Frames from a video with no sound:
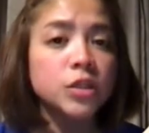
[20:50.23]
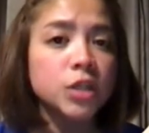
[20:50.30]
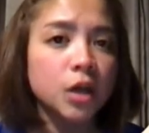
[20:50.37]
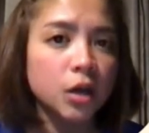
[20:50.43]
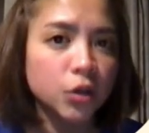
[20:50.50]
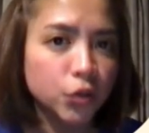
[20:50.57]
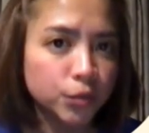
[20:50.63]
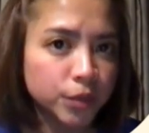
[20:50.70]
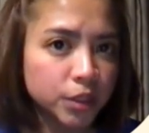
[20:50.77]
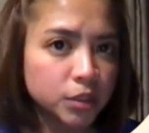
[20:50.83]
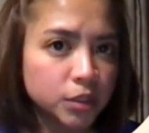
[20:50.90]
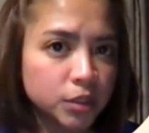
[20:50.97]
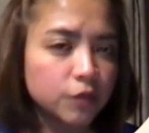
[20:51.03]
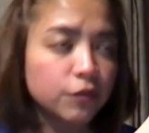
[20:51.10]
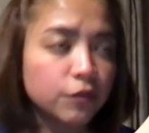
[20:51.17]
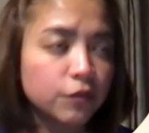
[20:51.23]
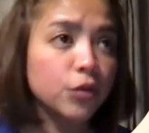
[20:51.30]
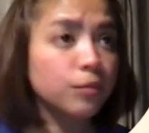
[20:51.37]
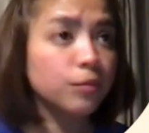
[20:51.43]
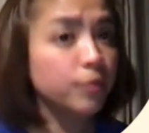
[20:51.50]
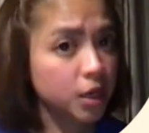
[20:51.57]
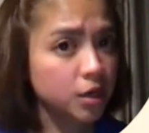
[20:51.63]
argument for your
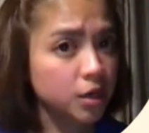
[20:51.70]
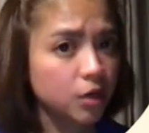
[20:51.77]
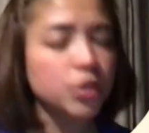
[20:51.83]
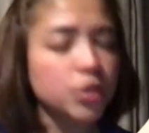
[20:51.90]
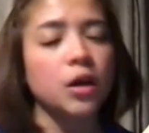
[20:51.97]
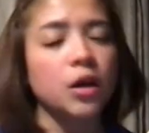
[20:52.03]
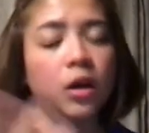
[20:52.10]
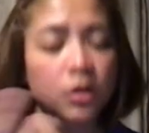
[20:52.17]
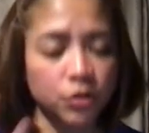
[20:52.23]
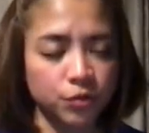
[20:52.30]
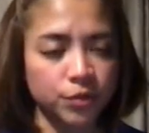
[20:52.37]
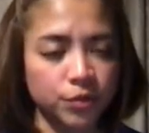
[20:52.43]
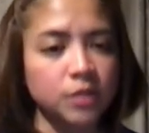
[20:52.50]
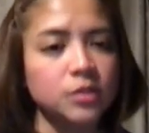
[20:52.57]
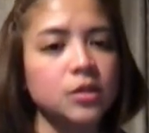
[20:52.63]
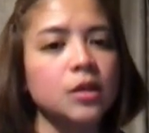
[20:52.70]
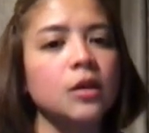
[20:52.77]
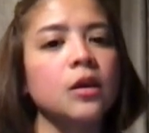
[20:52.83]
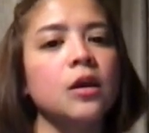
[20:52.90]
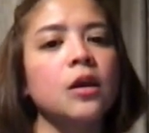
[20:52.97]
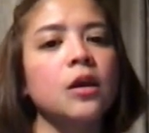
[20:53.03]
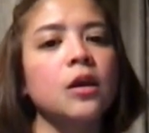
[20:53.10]
main argument,
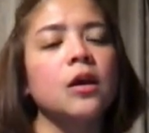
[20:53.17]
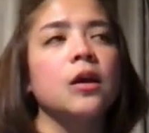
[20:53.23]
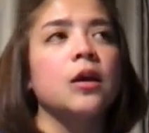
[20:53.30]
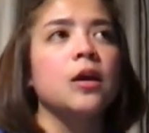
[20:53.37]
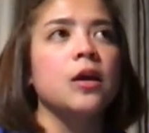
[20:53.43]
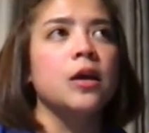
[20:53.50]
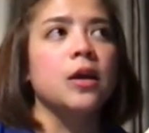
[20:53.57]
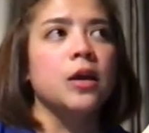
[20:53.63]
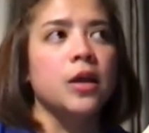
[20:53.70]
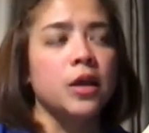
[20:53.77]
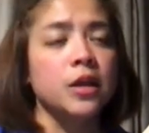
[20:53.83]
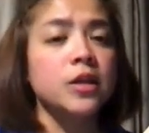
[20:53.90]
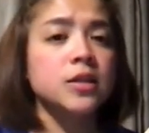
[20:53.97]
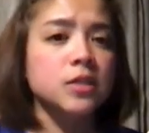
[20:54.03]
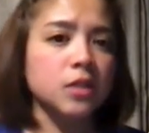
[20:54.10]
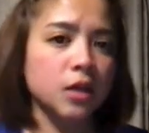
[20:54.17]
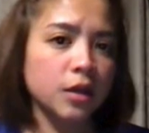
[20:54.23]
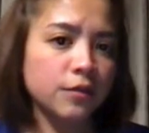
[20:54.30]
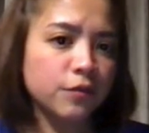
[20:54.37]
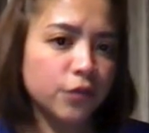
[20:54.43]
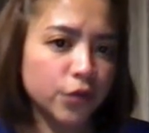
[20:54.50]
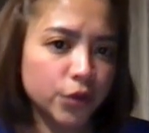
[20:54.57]
it is
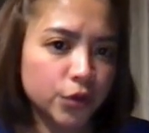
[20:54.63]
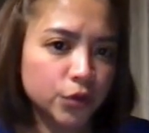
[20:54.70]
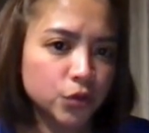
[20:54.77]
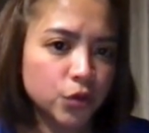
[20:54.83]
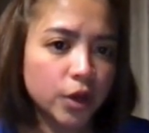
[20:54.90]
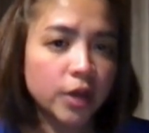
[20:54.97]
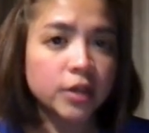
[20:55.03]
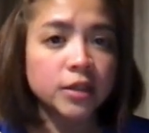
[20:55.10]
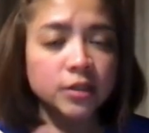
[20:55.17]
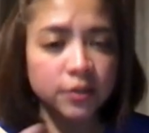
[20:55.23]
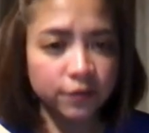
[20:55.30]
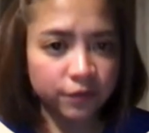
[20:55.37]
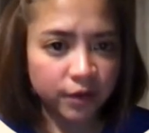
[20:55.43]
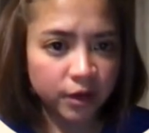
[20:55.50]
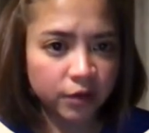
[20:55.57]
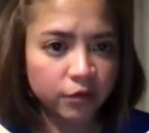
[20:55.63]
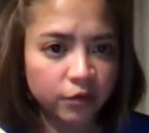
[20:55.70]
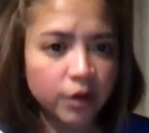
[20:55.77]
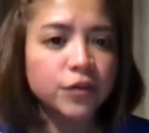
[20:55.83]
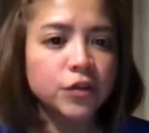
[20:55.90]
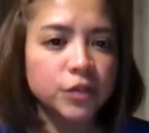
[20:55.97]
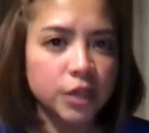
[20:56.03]
time for you to identify
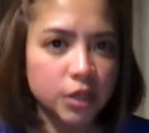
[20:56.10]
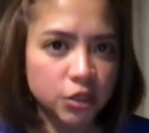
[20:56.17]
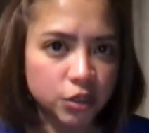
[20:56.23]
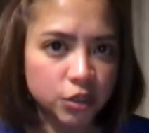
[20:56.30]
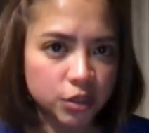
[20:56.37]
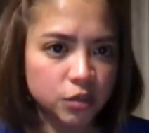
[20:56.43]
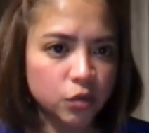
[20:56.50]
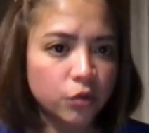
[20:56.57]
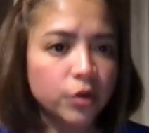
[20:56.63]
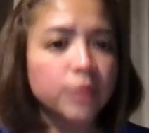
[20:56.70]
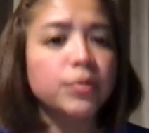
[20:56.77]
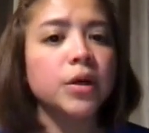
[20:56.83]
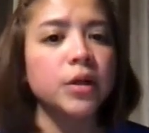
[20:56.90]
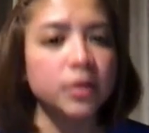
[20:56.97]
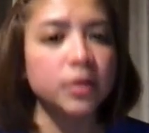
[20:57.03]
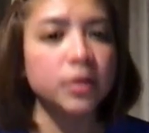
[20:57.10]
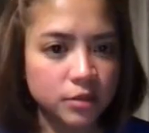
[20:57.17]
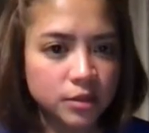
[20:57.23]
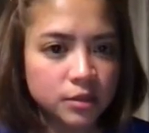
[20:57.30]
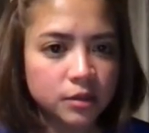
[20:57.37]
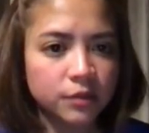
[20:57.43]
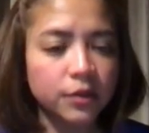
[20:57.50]
refutations or
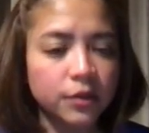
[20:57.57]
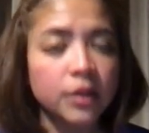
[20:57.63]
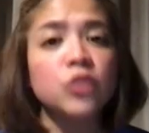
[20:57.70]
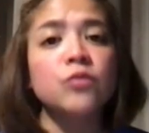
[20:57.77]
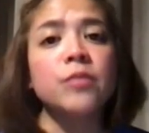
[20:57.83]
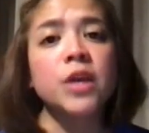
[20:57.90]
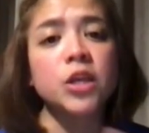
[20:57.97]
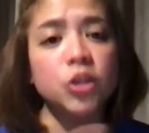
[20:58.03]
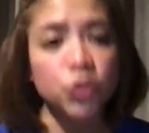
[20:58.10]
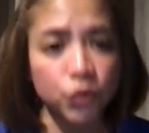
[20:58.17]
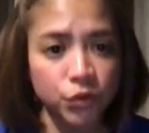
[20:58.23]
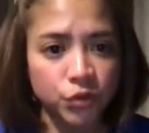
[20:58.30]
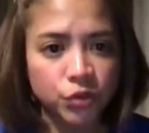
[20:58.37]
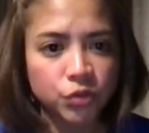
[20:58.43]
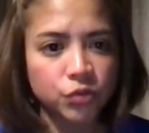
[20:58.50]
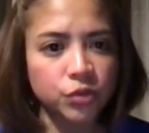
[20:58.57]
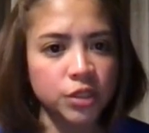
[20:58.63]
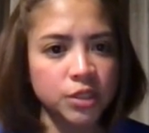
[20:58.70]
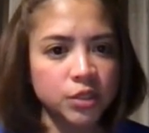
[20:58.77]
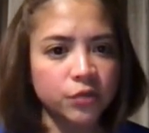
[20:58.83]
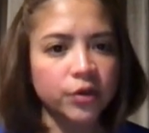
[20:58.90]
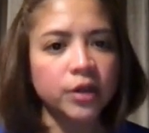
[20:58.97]
rebuttals that you may use to
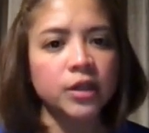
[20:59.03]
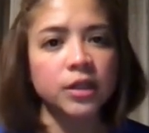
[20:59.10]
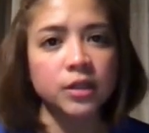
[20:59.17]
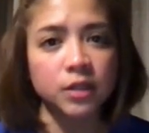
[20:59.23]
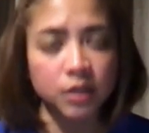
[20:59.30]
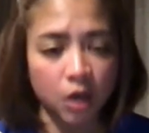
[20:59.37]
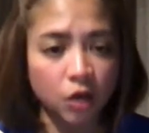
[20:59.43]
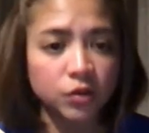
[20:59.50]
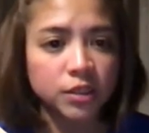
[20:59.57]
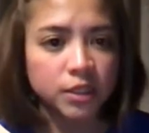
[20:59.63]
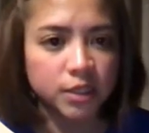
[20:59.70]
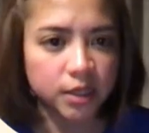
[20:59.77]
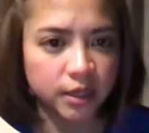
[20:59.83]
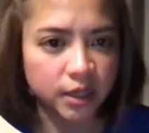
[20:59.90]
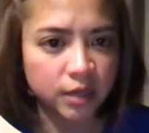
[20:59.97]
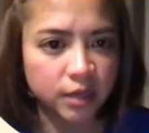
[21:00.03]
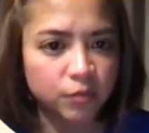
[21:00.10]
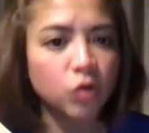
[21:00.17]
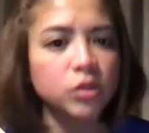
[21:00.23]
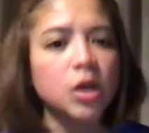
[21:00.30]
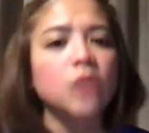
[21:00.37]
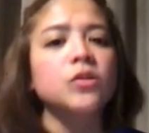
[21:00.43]
discredit the counterclaim or
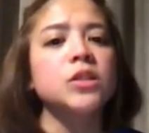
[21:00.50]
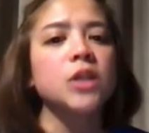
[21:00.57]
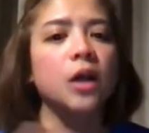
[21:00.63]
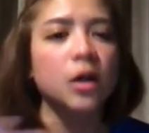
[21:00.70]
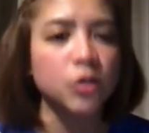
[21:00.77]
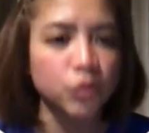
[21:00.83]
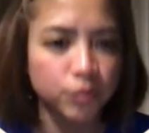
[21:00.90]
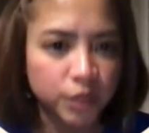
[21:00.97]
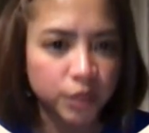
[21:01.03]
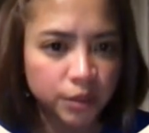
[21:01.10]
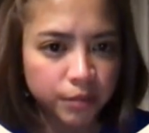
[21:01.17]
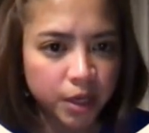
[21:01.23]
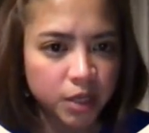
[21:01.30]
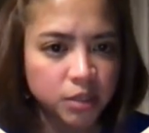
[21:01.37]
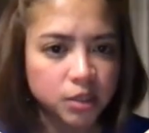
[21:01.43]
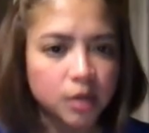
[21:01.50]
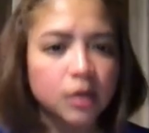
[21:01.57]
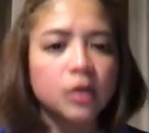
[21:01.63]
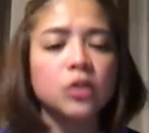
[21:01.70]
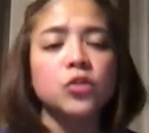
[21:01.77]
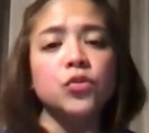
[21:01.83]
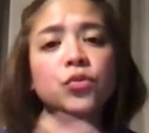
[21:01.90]
counter argument made
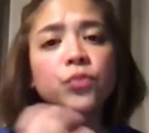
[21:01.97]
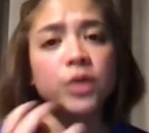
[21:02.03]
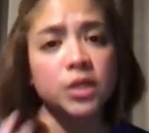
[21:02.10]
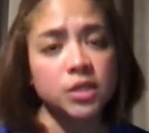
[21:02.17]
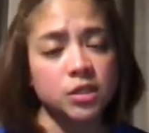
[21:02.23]
towards